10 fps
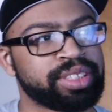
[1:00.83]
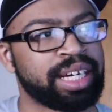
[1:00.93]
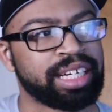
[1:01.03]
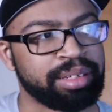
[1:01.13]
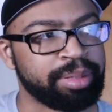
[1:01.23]
is
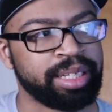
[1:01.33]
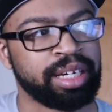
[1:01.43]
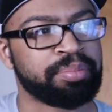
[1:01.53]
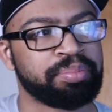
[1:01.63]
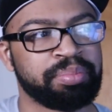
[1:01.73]
not going to be
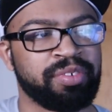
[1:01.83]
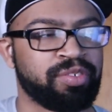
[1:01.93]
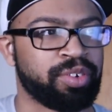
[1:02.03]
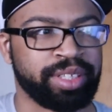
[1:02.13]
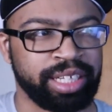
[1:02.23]
up
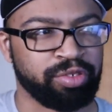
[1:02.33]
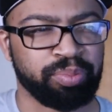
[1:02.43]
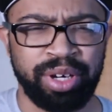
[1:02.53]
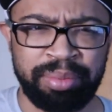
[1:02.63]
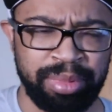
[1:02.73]
before the end of
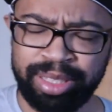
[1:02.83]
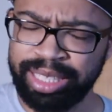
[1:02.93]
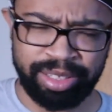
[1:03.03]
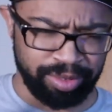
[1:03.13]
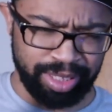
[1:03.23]
Prime Month,
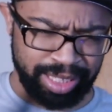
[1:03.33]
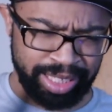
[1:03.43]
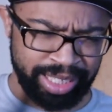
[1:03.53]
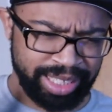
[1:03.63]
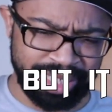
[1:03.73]
I don't
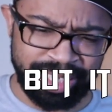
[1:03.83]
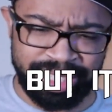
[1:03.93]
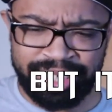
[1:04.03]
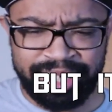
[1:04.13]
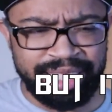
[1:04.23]
think.
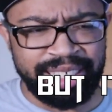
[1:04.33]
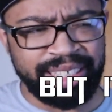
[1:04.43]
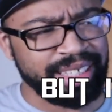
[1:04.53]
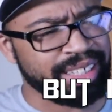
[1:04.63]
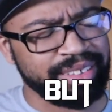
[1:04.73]

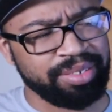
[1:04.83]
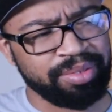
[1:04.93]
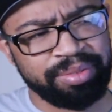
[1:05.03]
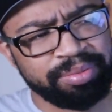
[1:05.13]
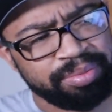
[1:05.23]
Uh,
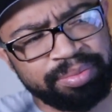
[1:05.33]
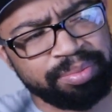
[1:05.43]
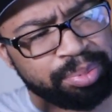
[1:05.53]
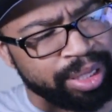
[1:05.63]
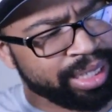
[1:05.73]

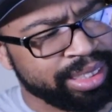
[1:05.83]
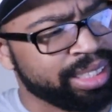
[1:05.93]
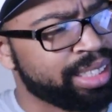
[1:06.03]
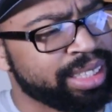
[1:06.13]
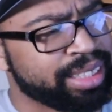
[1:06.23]
but I
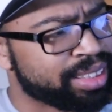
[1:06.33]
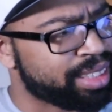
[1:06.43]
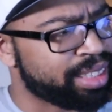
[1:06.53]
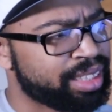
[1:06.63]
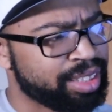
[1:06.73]
did get this
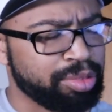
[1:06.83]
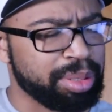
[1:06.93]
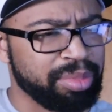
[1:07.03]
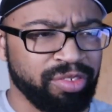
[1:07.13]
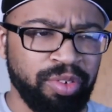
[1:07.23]
thing a little
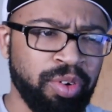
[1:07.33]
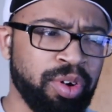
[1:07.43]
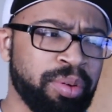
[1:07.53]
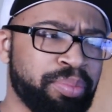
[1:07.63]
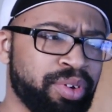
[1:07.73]
bit
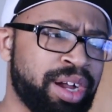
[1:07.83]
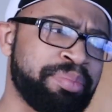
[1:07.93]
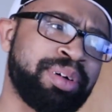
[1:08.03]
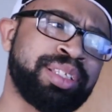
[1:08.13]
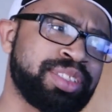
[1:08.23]
before
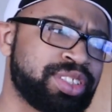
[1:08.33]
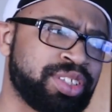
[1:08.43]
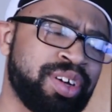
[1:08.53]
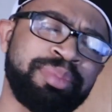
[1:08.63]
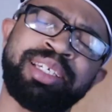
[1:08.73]
Prime Month,
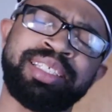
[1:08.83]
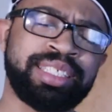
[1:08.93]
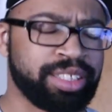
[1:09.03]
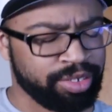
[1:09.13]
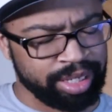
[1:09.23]
so I mean,
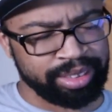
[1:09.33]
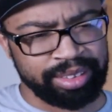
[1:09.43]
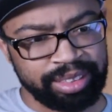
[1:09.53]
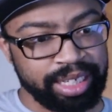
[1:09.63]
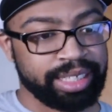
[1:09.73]
you know, I
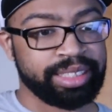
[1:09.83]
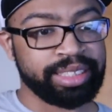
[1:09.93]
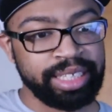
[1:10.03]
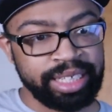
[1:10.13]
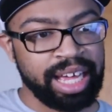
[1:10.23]
kind of
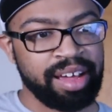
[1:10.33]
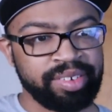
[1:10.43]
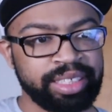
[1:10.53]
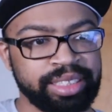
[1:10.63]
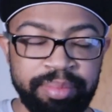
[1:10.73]
did have
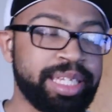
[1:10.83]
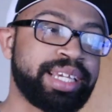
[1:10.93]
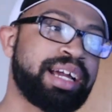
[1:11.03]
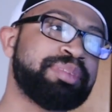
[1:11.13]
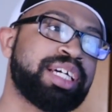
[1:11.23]
it in. I mean,
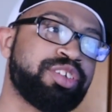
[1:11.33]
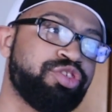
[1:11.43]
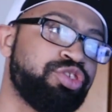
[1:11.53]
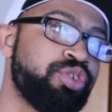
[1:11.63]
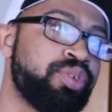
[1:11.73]
it comes out
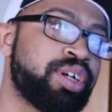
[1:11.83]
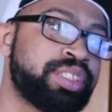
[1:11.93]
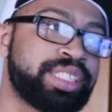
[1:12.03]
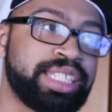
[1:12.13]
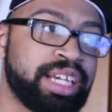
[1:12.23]
in June
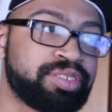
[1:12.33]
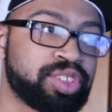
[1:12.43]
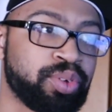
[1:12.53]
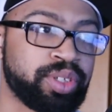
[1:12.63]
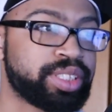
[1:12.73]
on TF
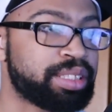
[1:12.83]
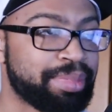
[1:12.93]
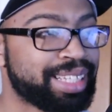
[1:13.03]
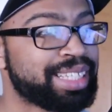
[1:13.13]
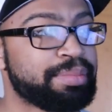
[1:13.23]
Source, and
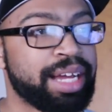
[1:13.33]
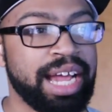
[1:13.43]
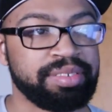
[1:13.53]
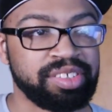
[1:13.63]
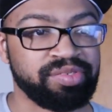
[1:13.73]
by the time I
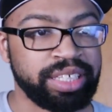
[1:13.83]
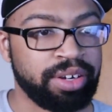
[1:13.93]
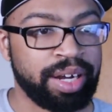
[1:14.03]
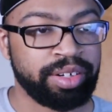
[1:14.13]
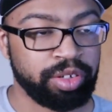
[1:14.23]
have this
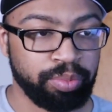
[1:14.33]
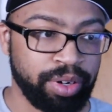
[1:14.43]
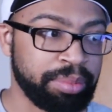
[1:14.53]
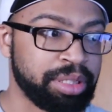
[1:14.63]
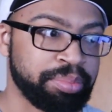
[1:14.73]
video out, it'll
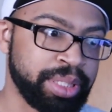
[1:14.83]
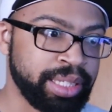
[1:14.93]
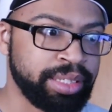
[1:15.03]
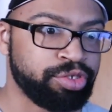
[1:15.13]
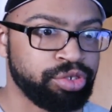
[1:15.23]
probably
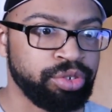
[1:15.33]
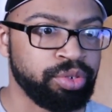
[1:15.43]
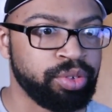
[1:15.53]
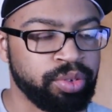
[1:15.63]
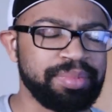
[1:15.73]
be
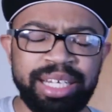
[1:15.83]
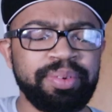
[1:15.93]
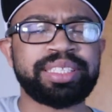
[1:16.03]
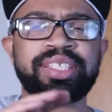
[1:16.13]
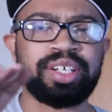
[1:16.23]
June. But
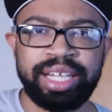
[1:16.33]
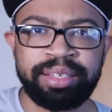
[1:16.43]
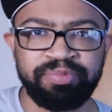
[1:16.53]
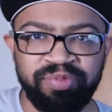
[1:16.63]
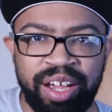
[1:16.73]
anyways, look,
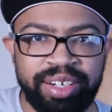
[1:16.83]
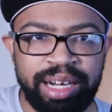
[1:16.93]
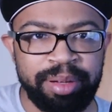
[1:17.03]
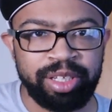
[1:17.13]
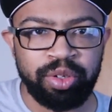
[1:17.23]
I found it
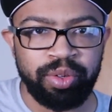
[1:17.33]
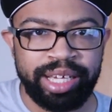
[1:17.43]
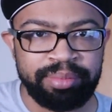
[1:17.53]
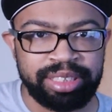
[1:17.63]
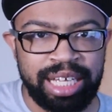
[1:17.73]
at my local
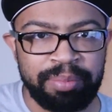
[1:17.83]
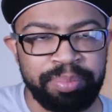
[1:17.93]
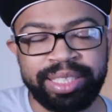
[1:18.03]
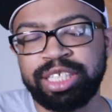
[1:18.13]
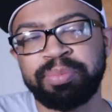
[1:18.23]
GameStop,
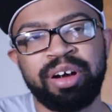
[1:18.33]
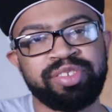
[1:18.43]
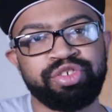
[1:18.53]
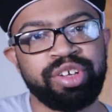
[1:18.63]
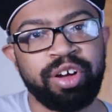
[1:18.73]
picked it up off
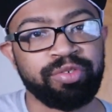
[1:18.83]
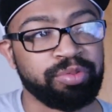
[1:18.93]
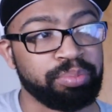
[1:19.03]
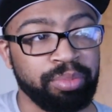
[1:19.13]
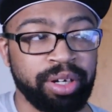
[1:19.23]
the shelf,
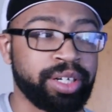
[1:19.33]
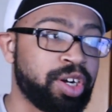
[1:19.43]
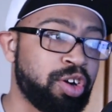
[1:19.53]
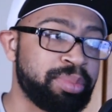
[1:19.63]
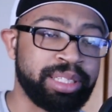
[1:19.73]
brought it
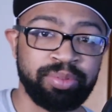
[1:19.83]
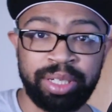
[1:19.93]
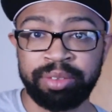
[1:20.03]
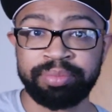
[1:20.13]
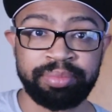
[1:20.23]
home, and
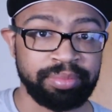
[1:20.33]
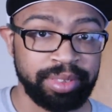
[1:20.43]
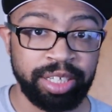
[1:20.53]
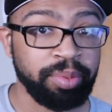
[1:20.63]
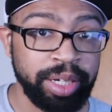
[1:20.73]
well,
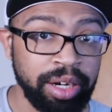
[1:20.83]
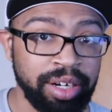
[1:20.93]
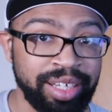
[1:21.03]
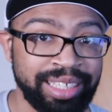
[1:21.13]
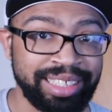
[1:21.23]
here we
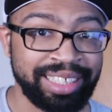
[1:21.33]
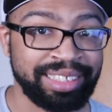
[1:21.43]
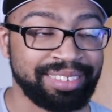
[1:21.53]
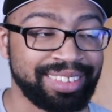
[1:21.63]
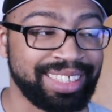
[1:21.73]
are, and uh...